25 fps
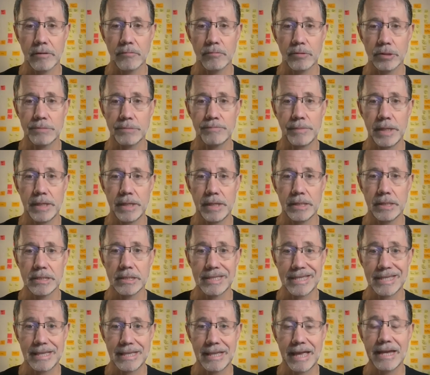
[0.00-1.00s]
which means
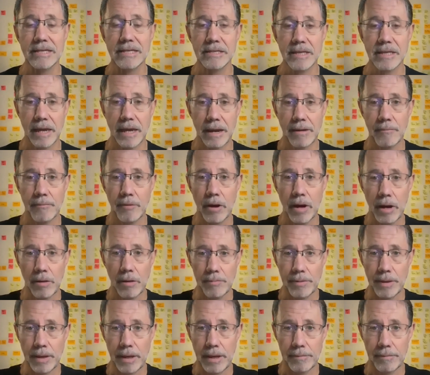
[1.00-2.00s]
the next camera I'll
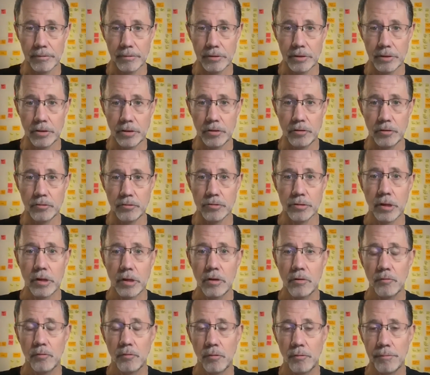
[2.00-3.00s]
be able to use
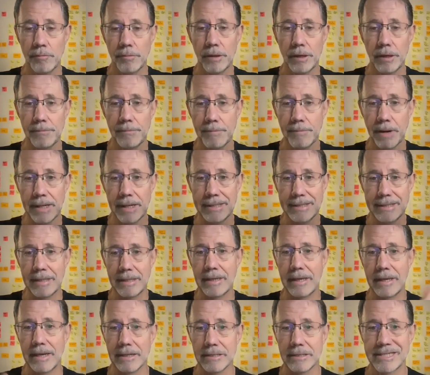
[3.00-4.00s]
will be my
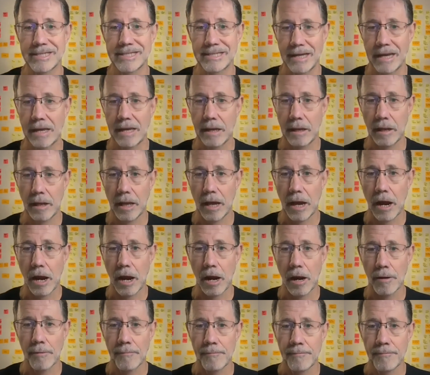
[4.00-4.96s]
DSLR.